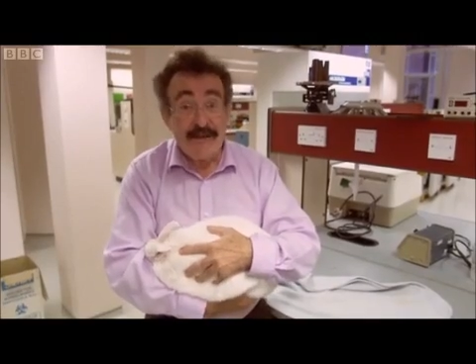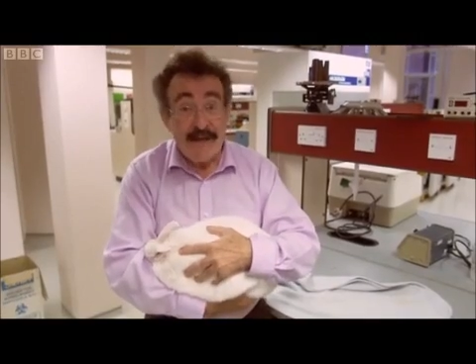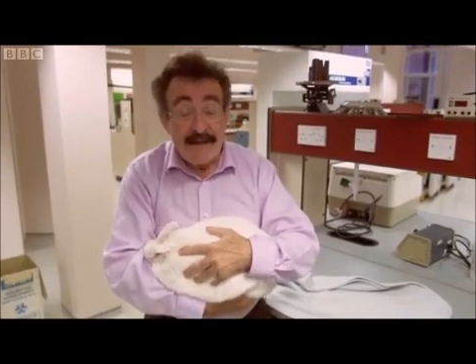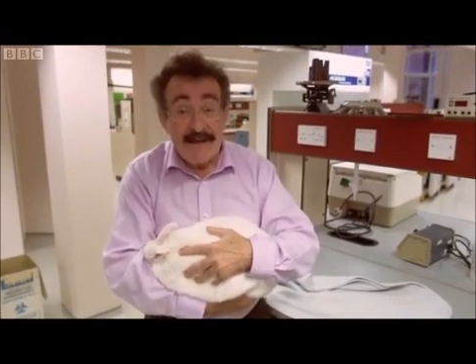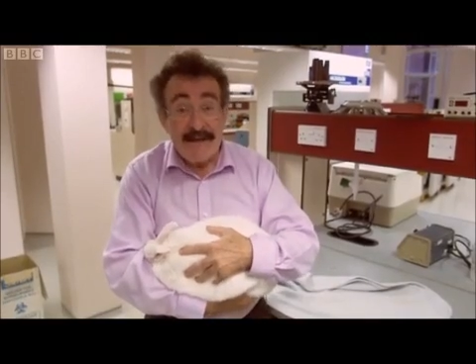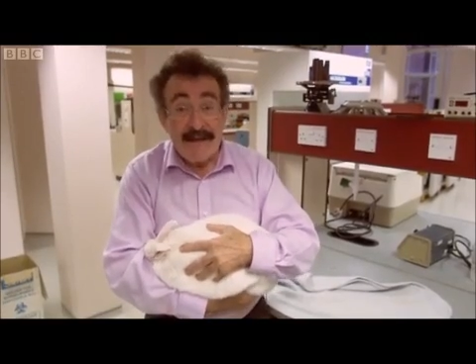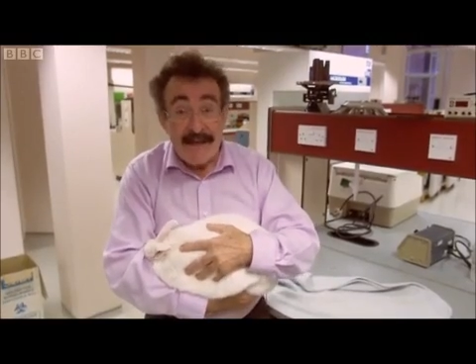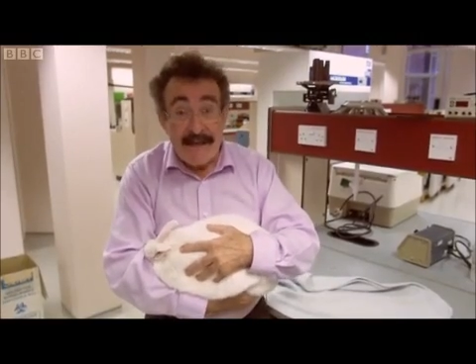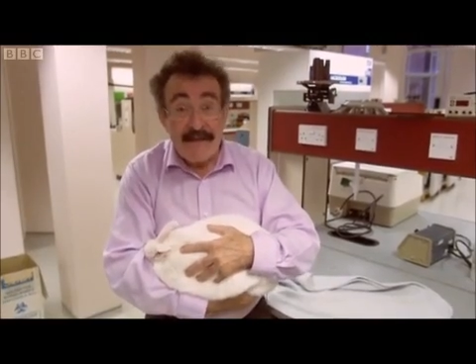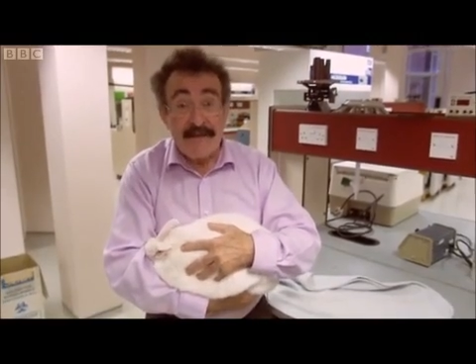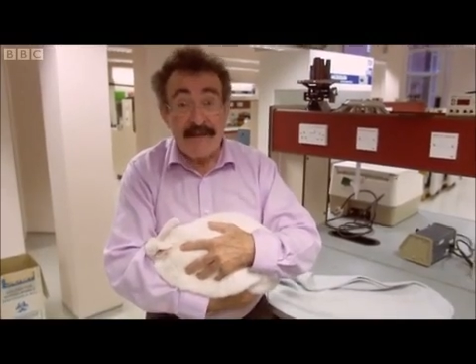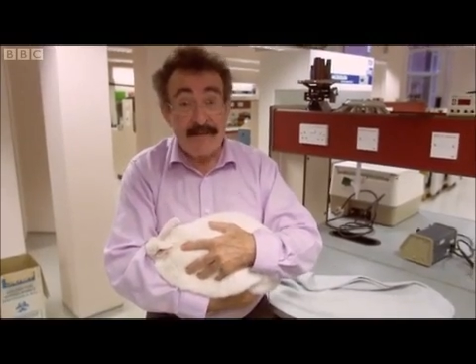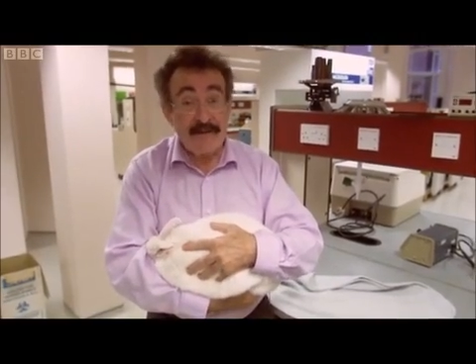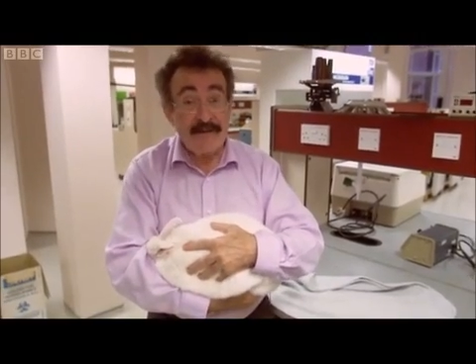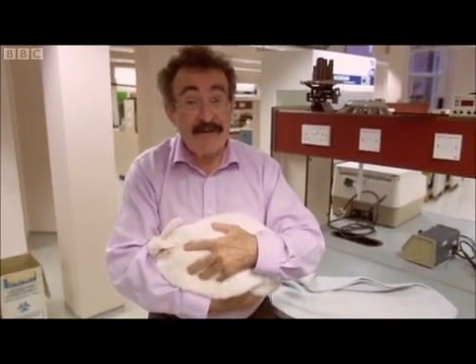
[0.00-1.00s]
gently into
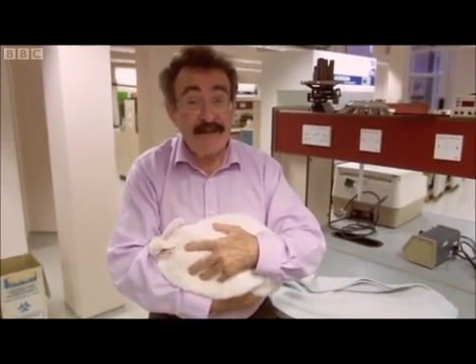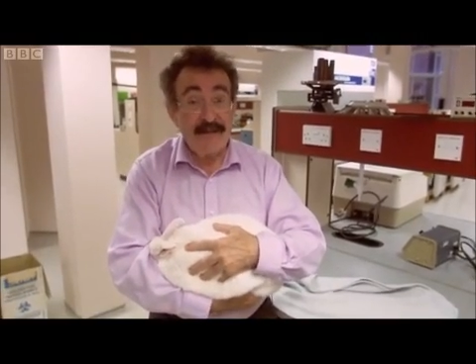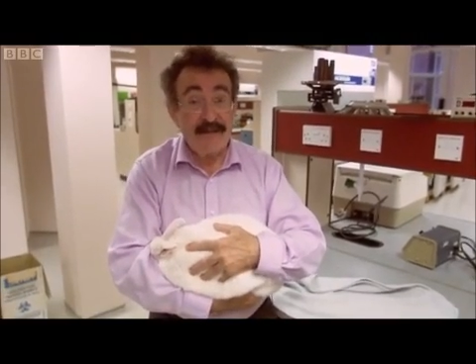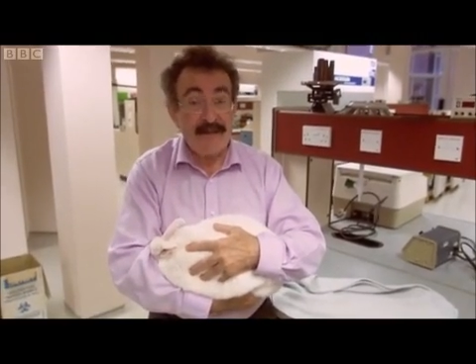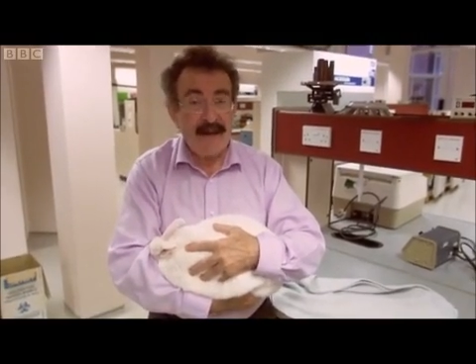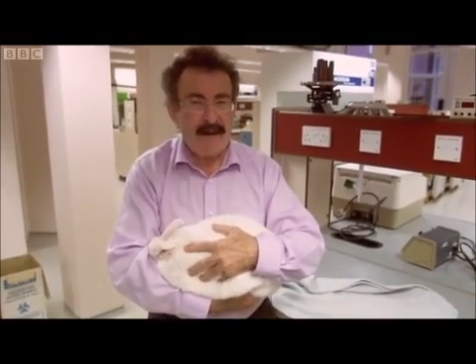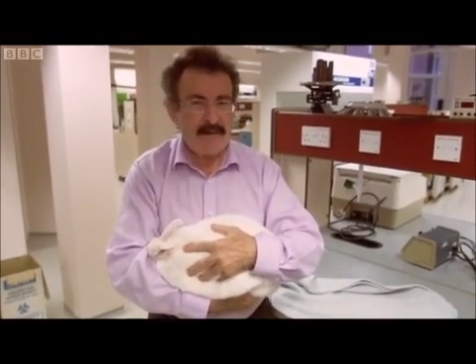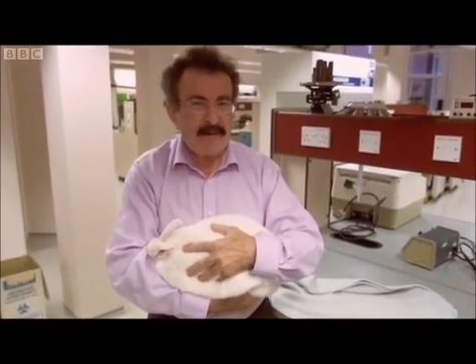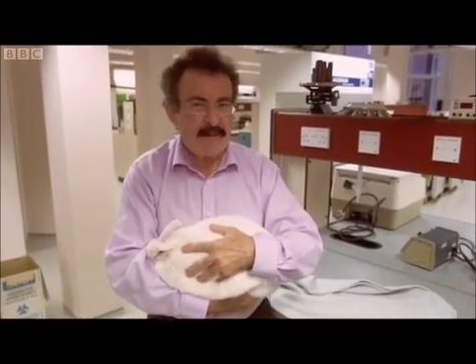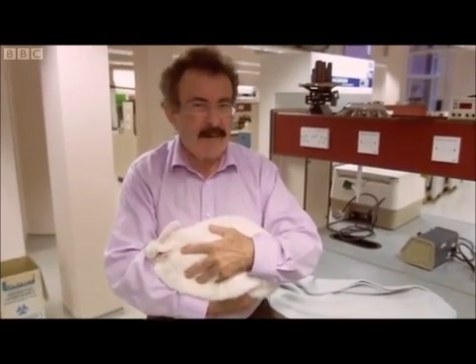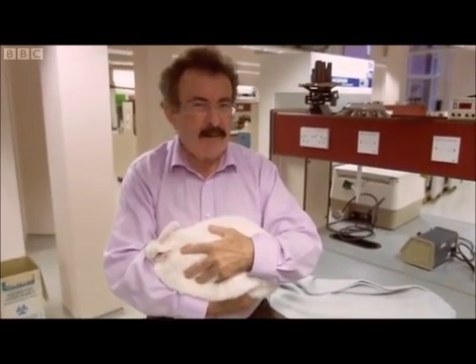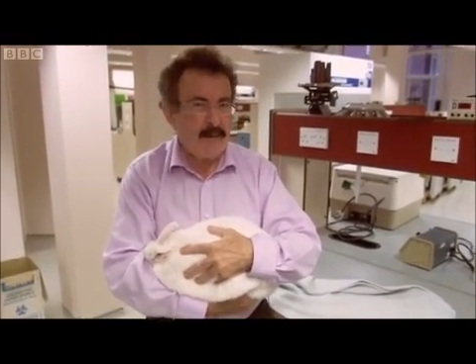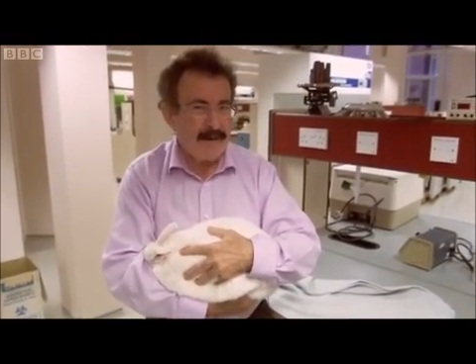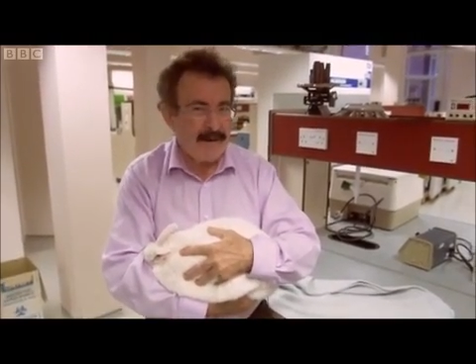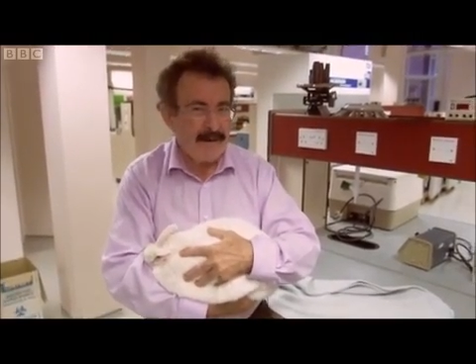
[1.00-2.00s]
the machine. I was a
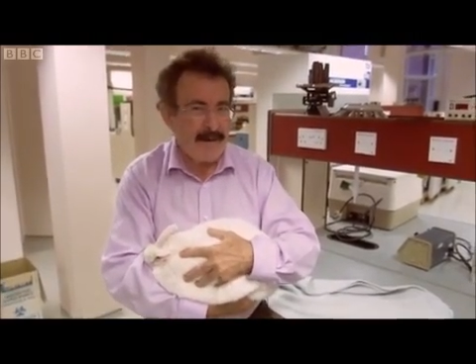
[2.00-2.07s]
bit worried